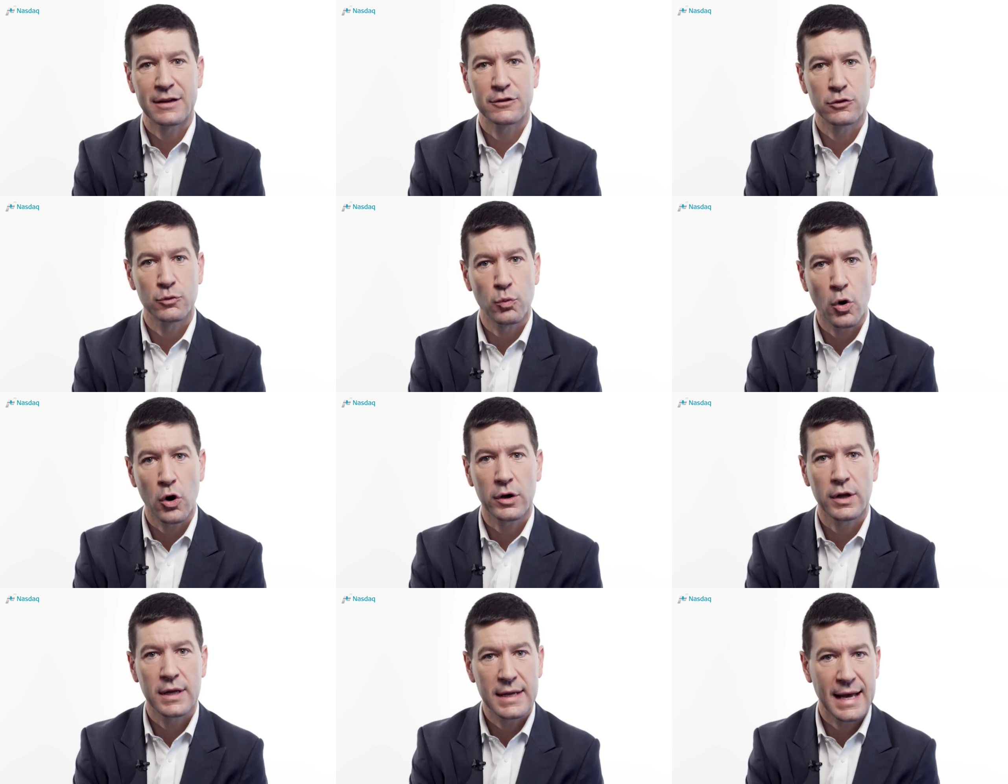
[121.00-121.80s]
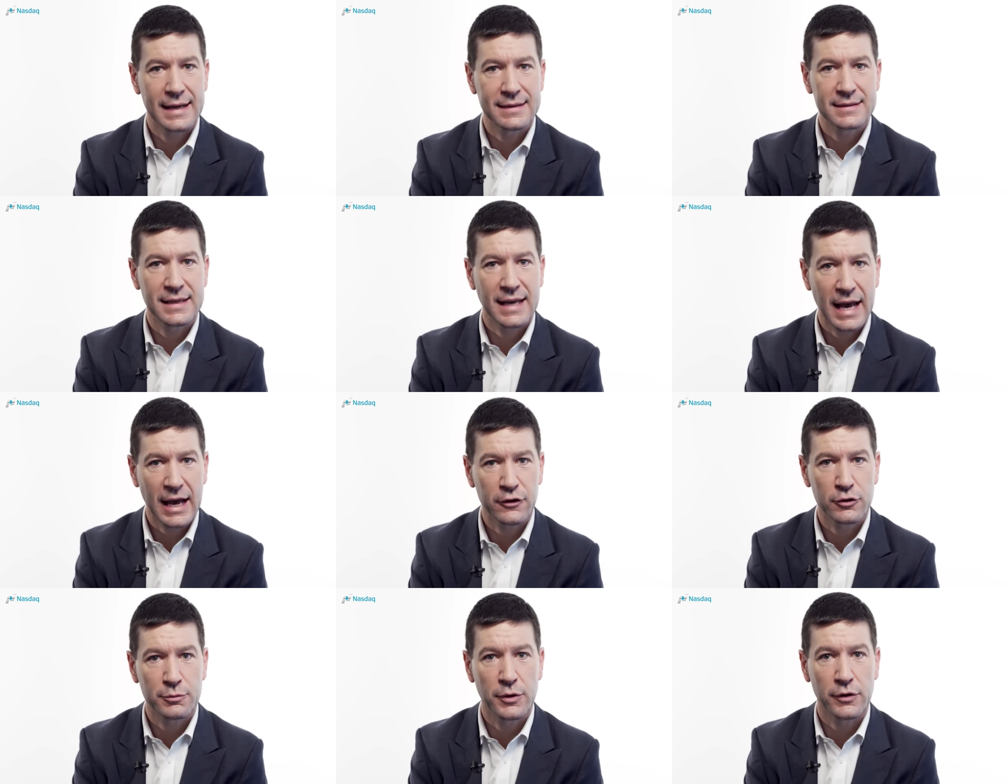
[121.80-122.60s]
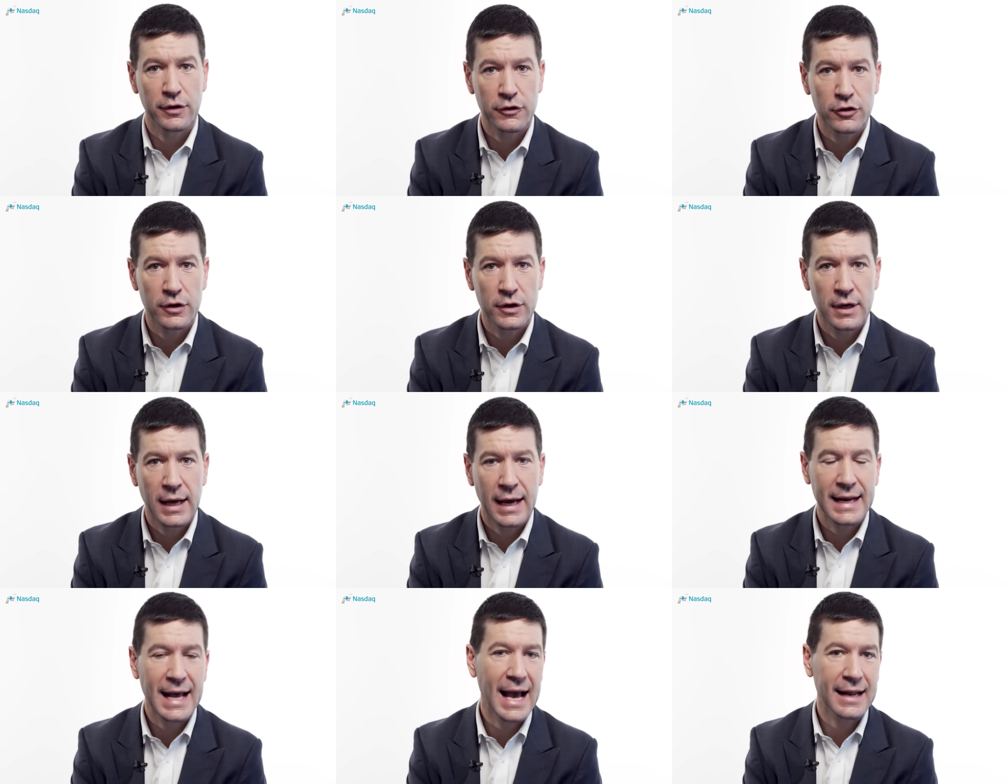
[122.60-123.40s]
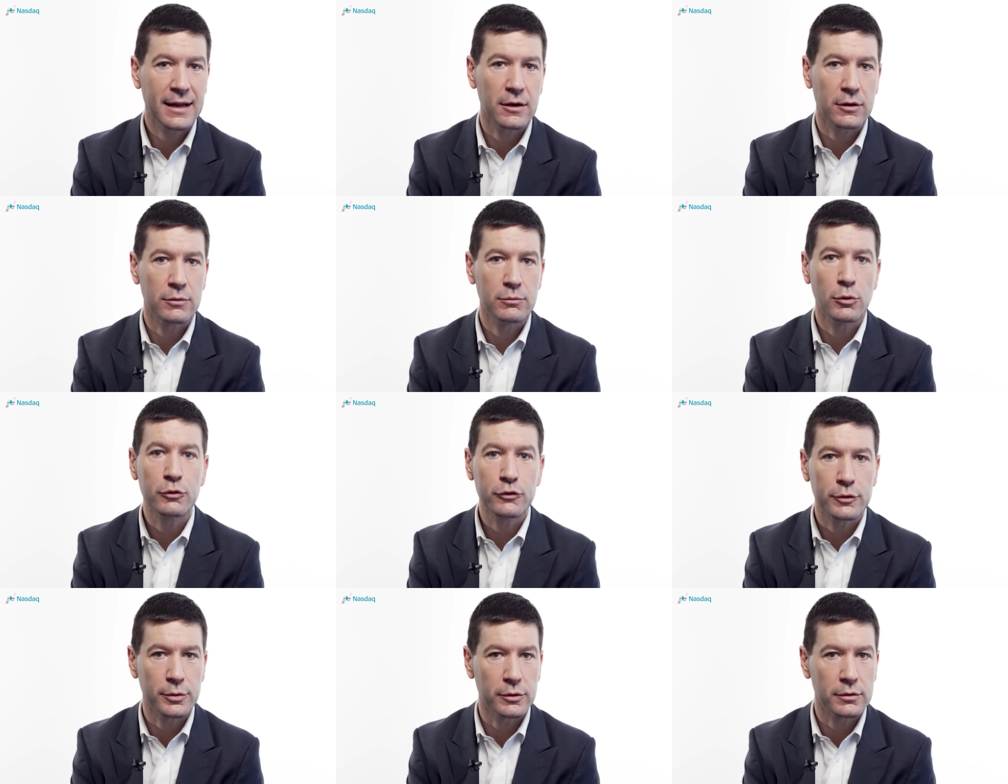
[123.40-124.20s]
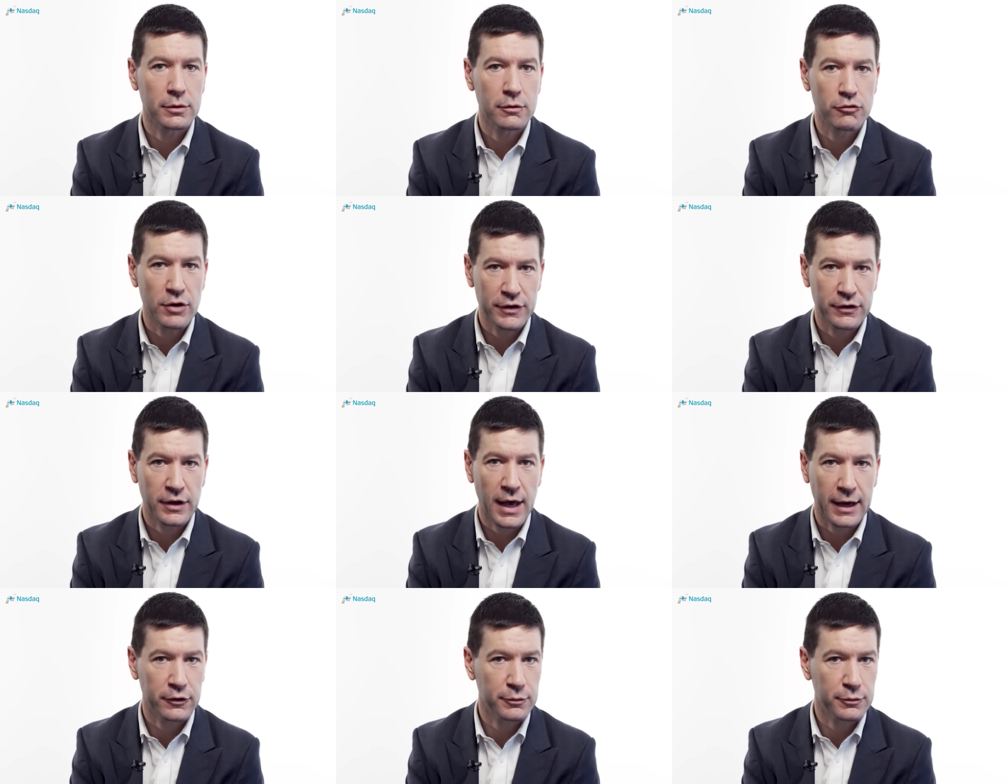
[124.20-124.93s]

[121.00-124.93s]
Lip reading: down to one net cash position and handle multiple risk